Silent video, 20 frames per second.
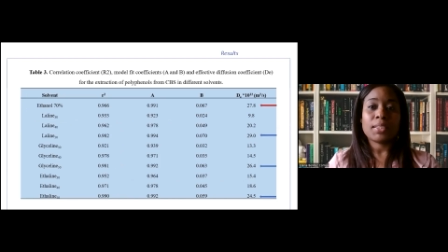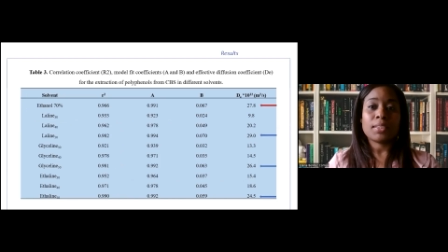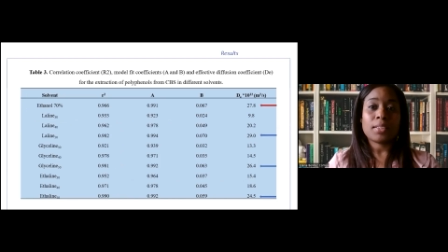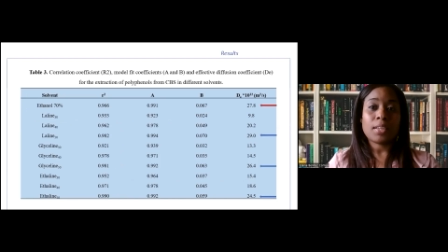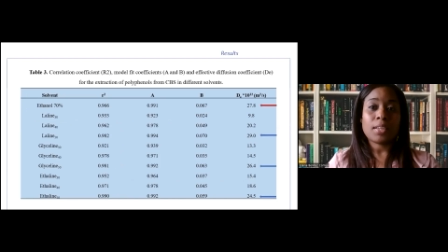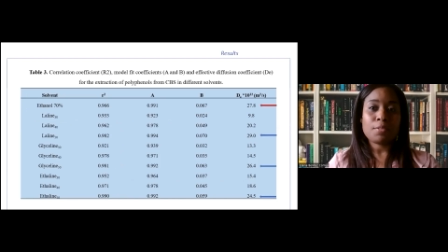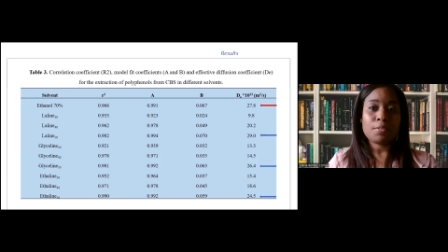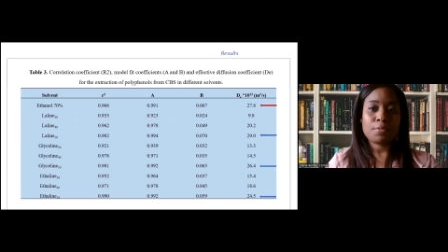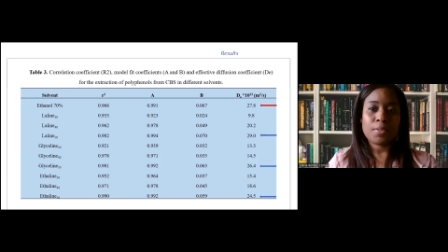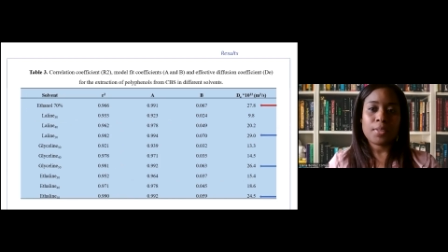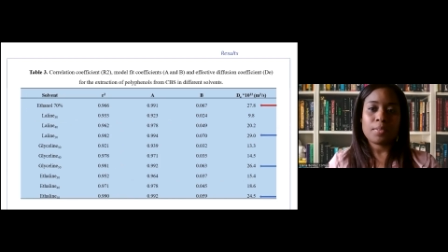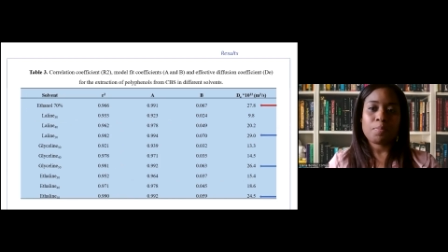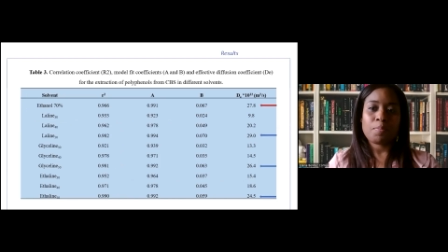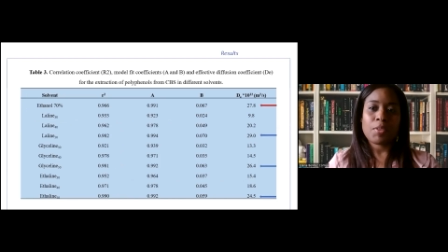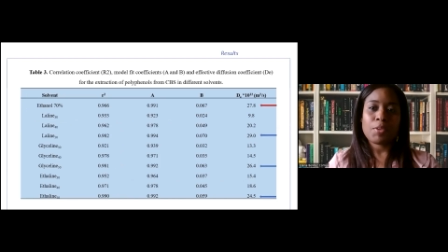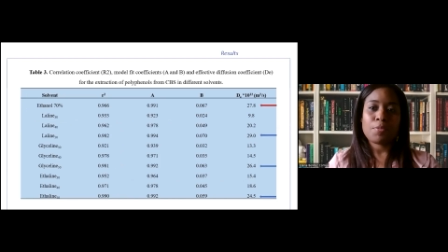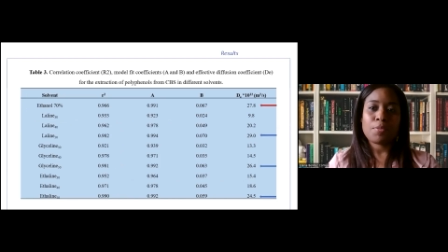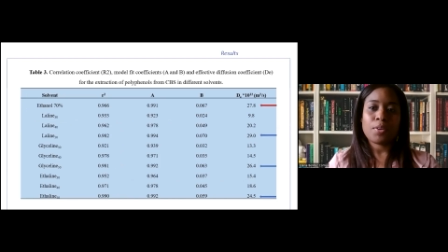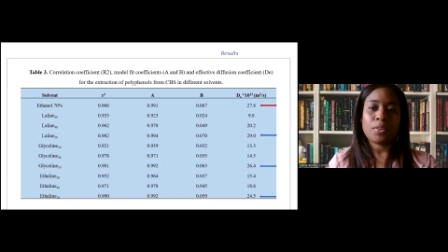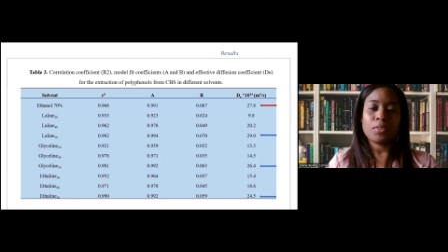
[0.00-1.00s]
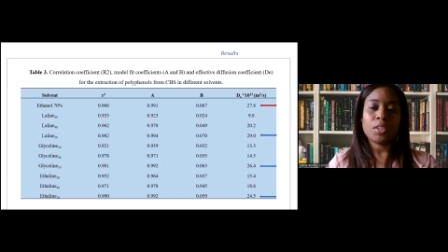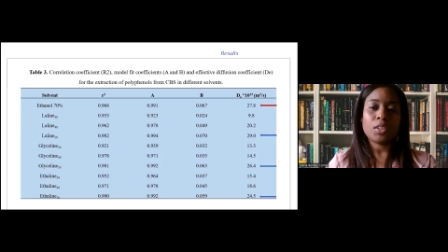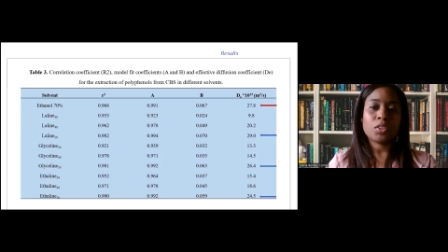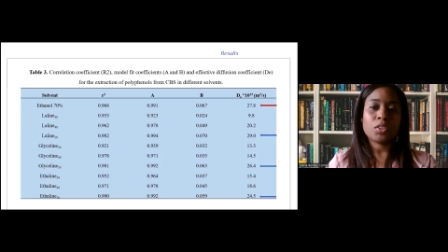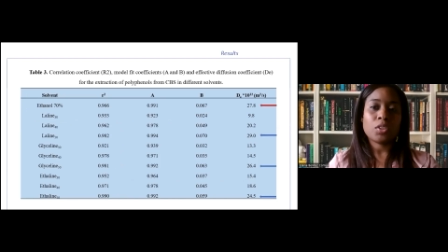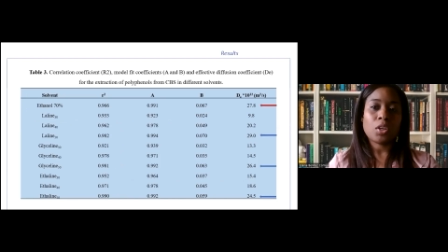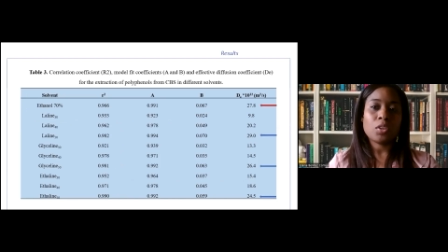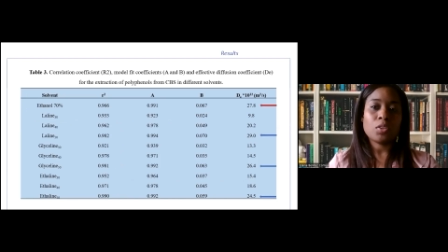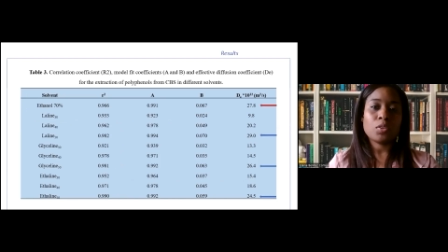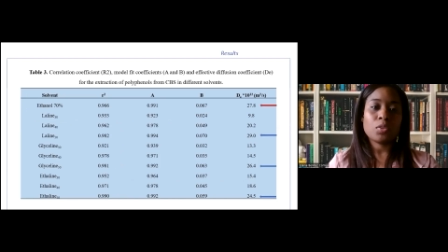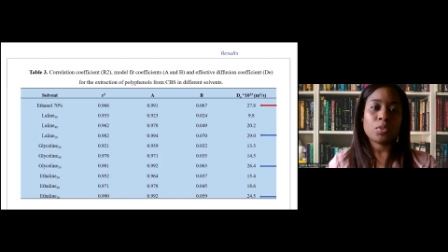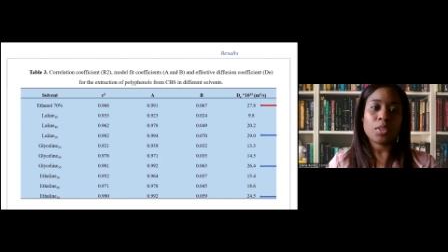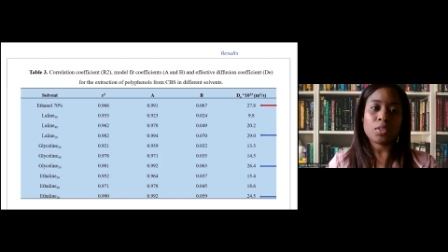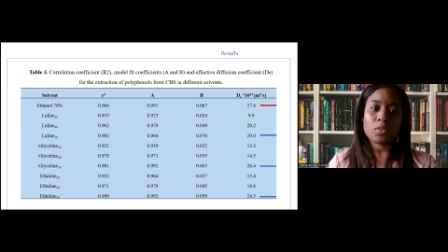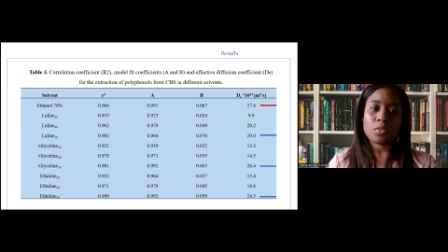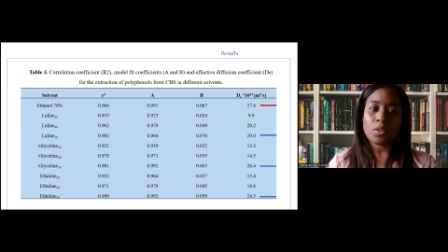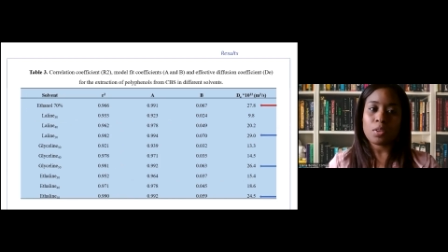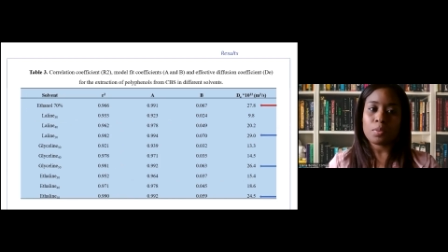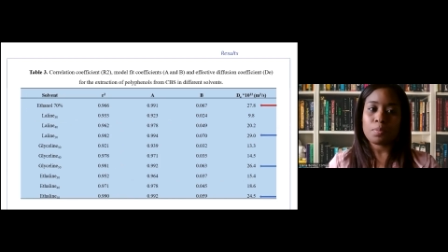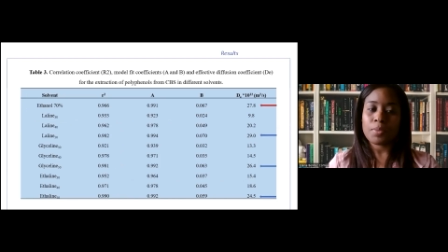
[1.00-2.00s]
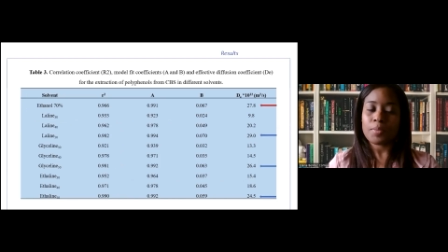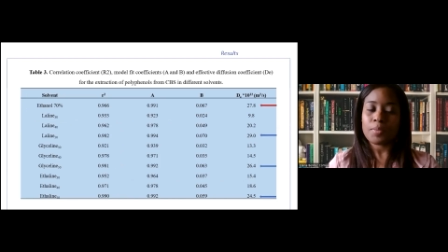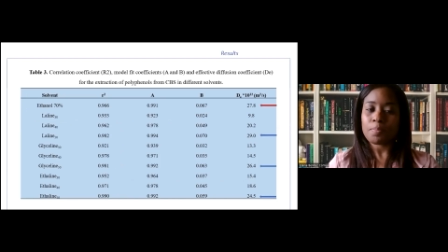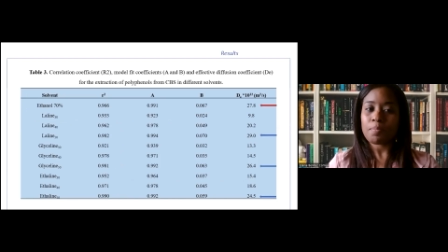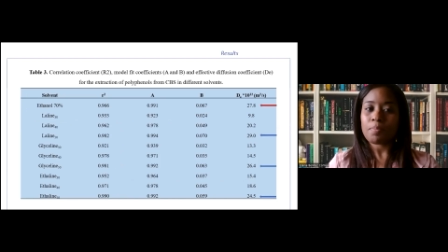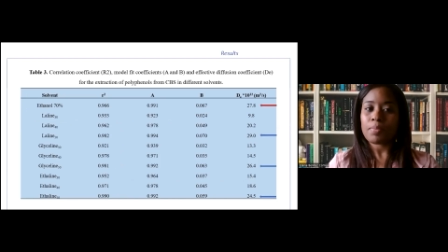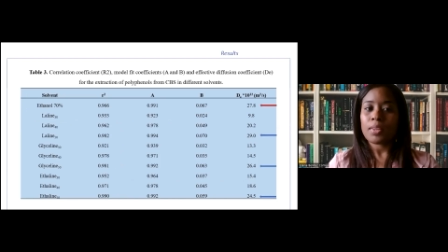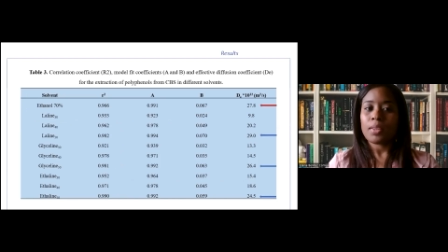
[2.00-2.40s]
transfer from the solid to the solvent.